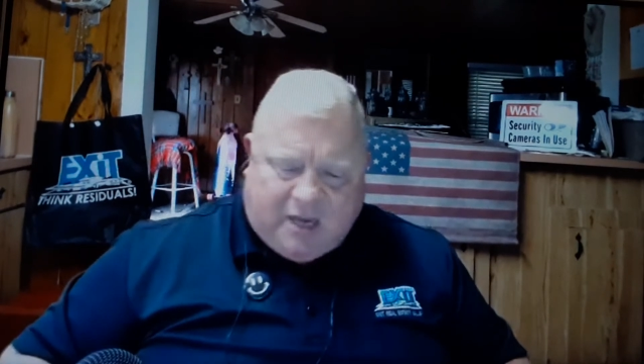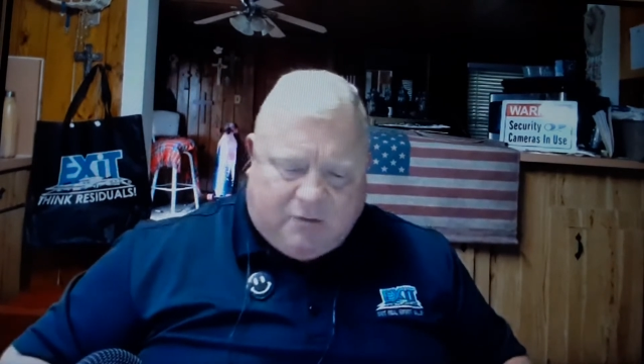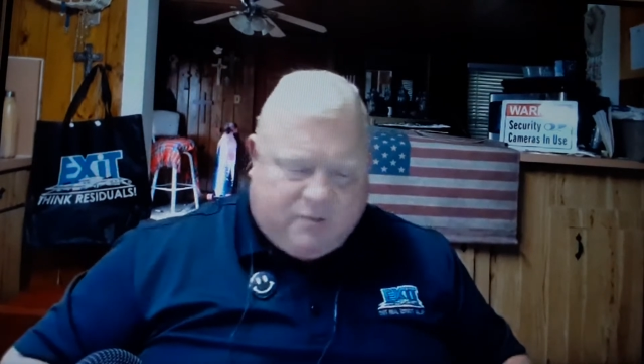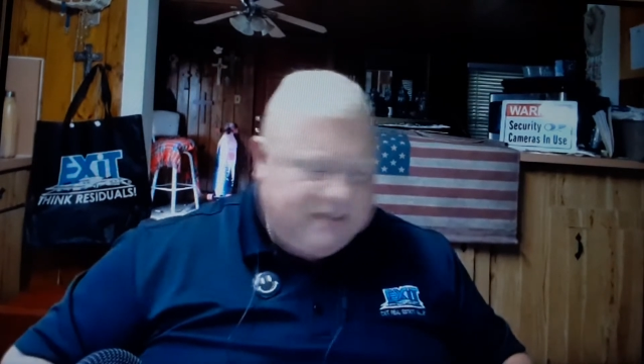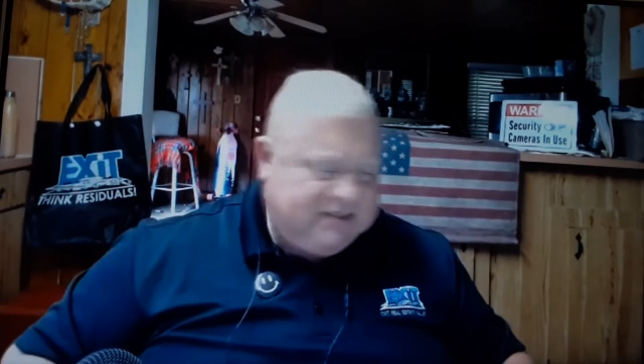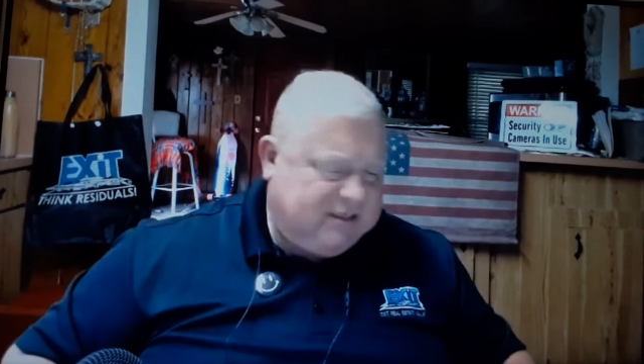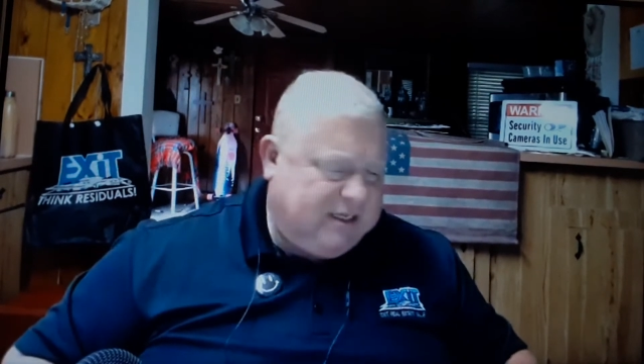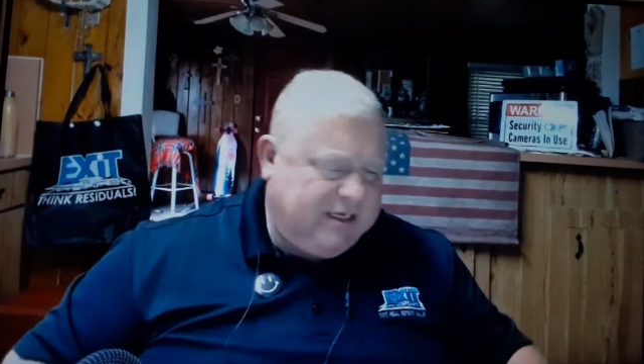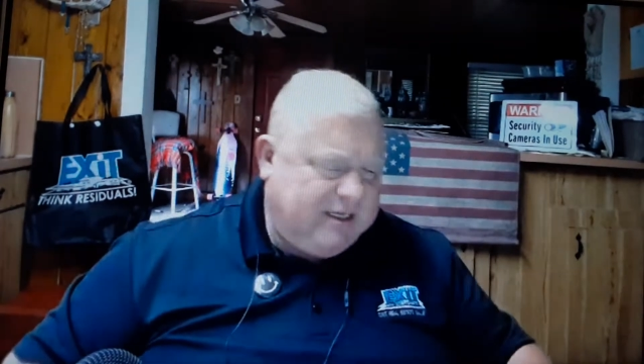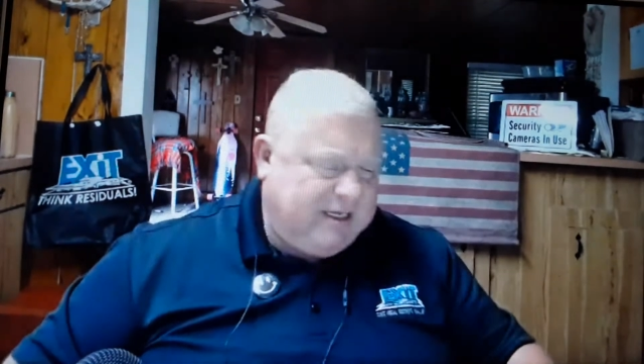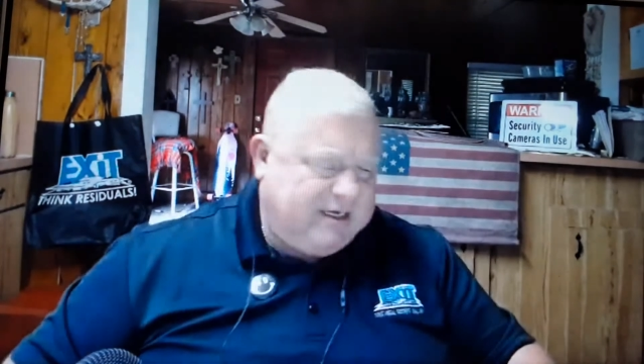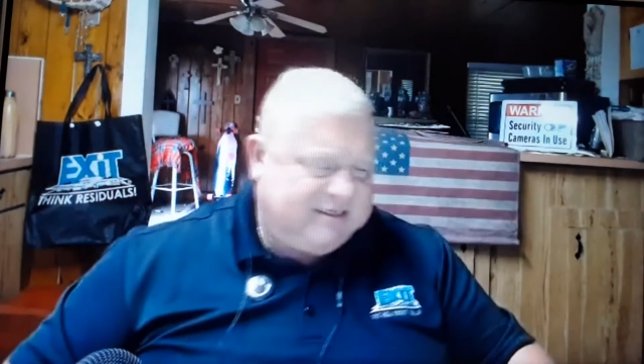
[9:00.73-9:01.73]

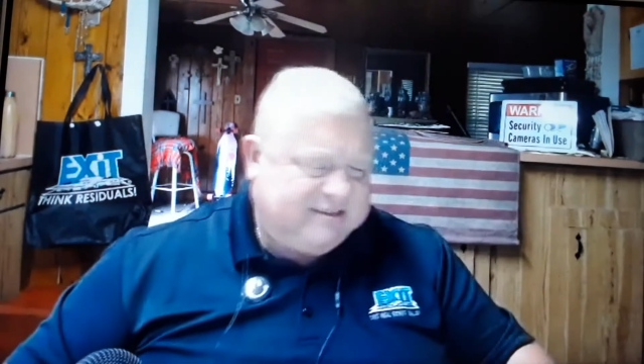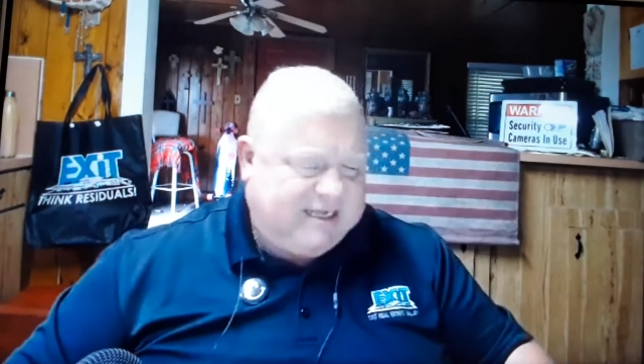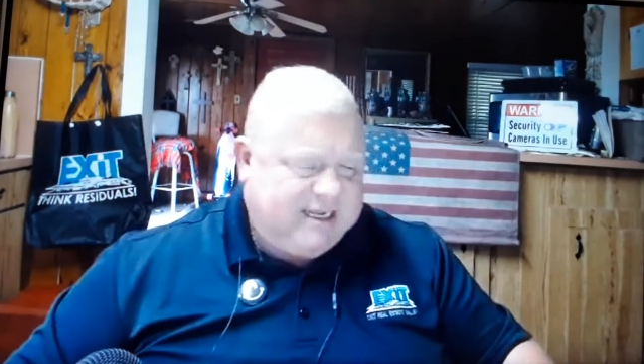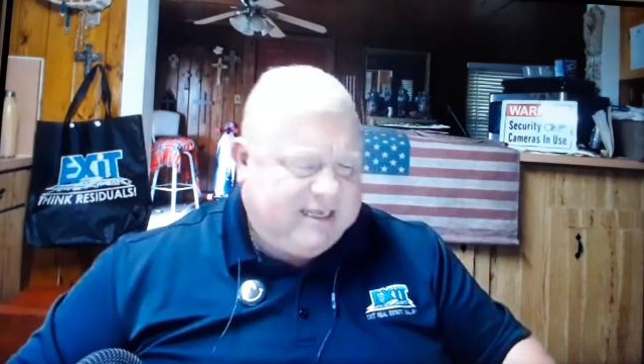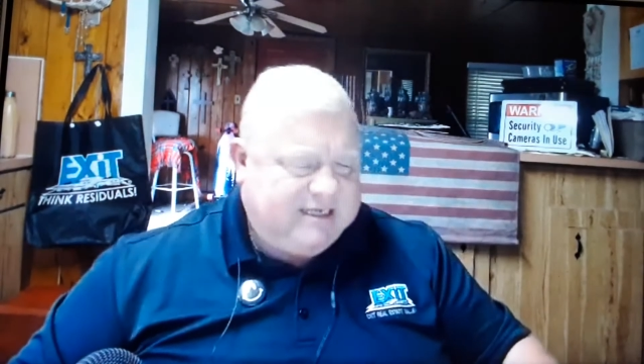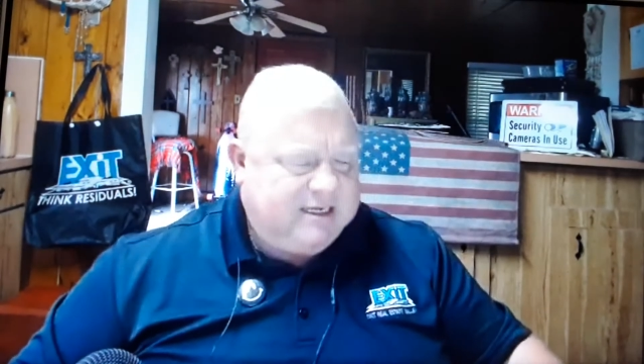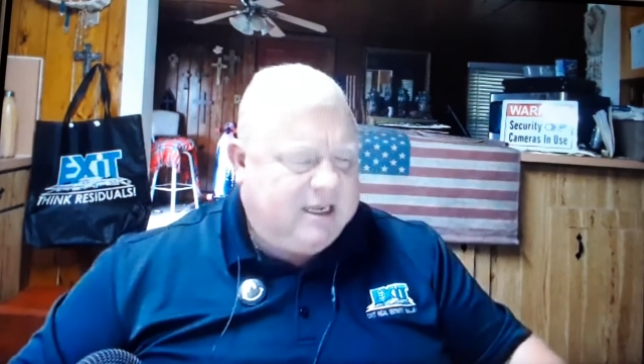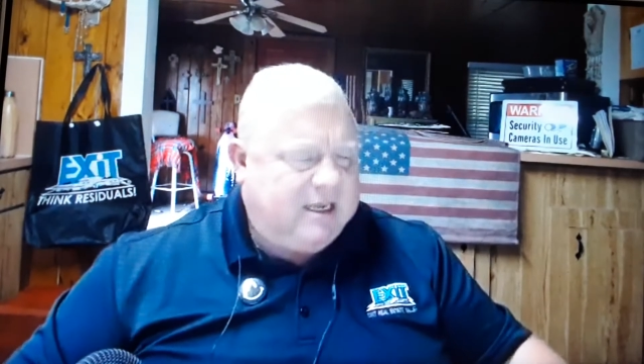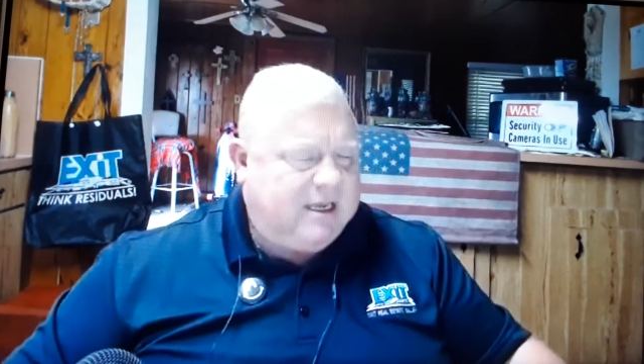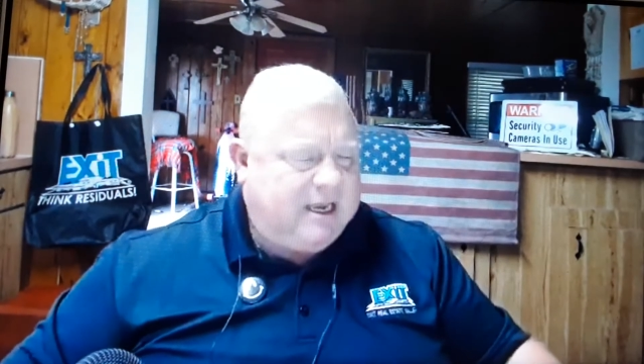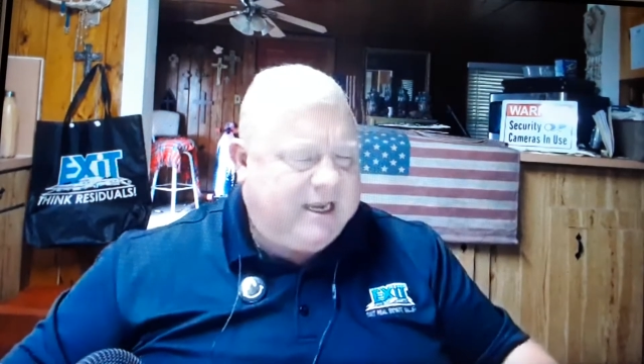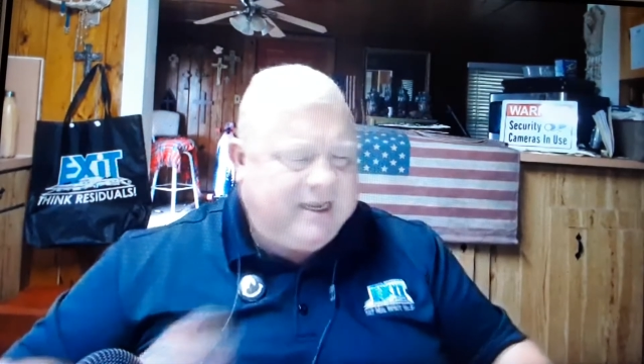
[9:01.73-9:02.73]
Recently, like I said,
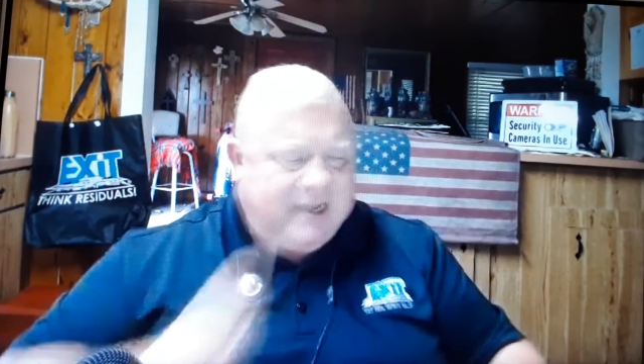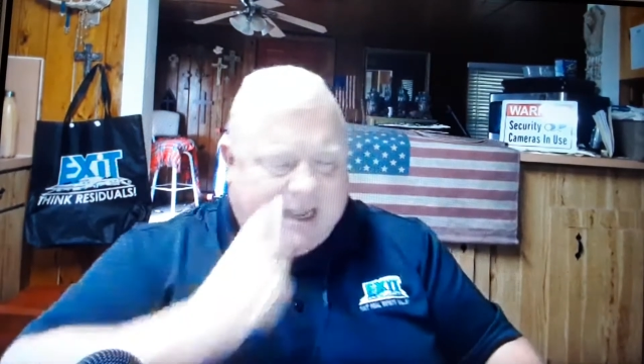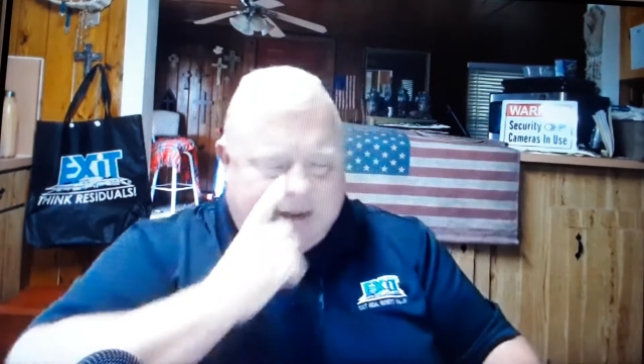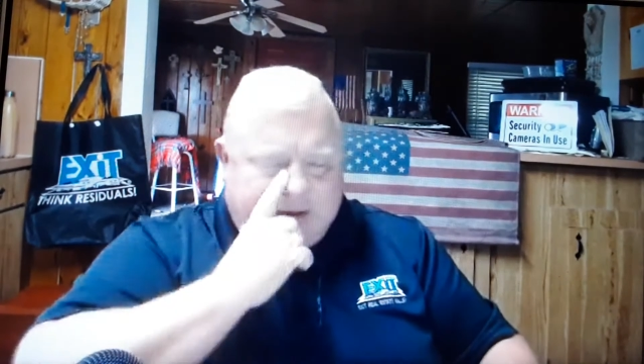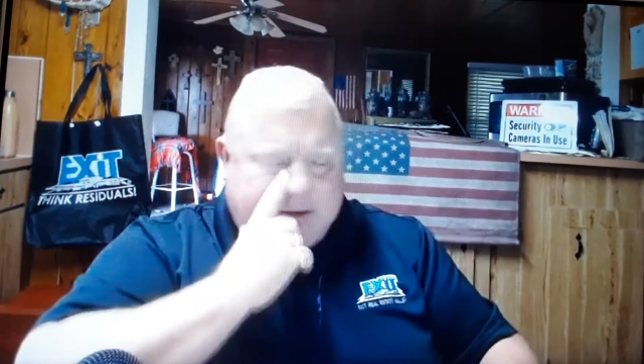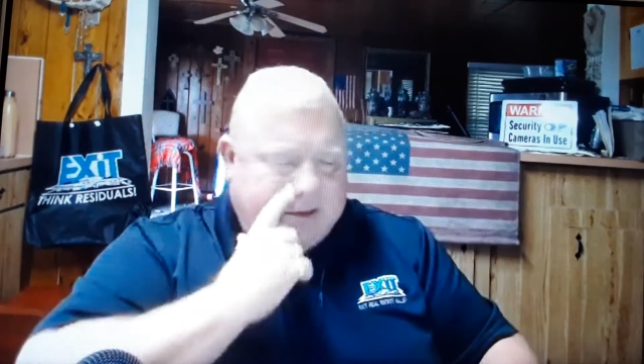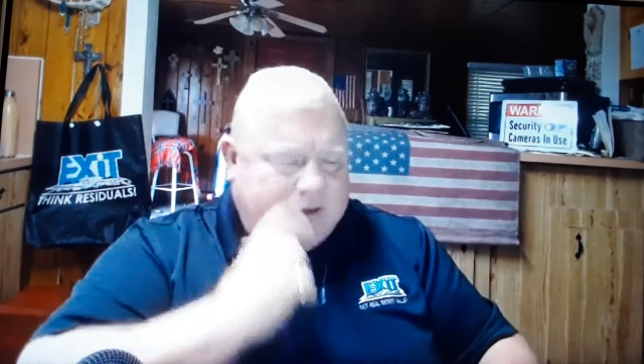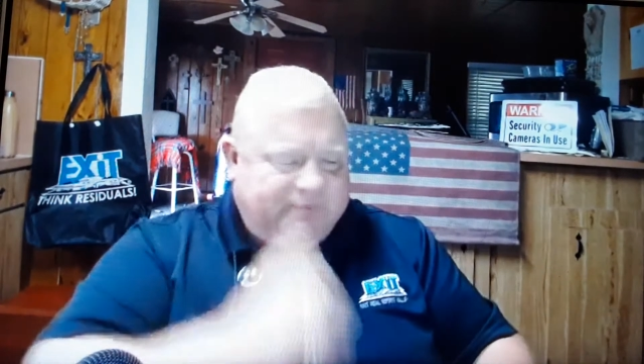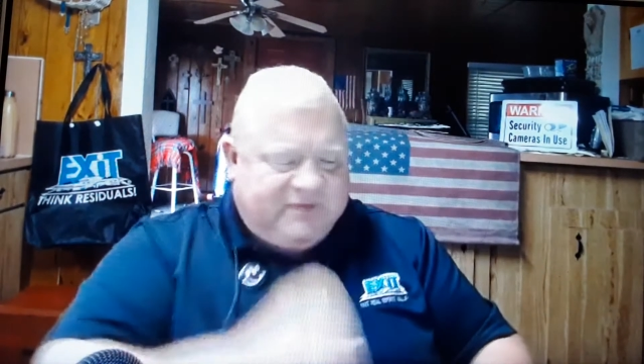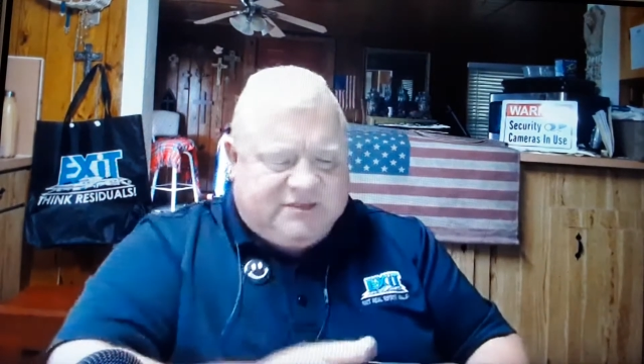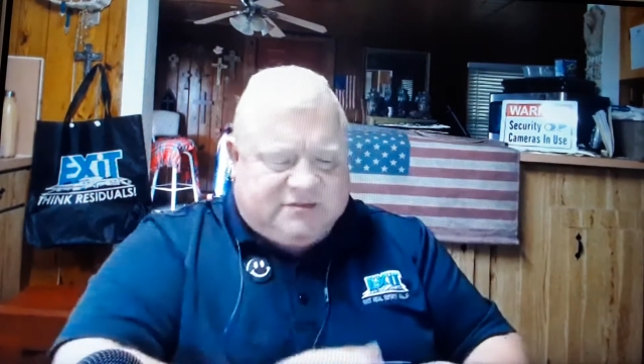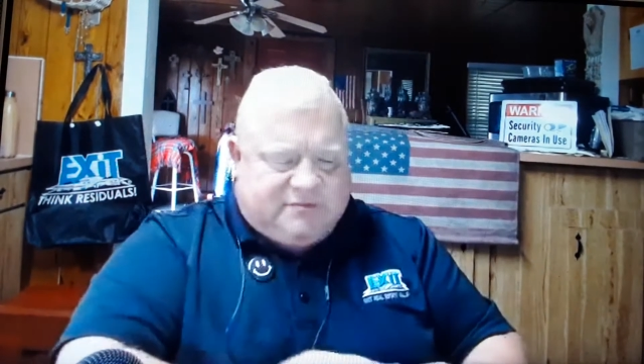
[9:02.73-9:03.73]
I got, this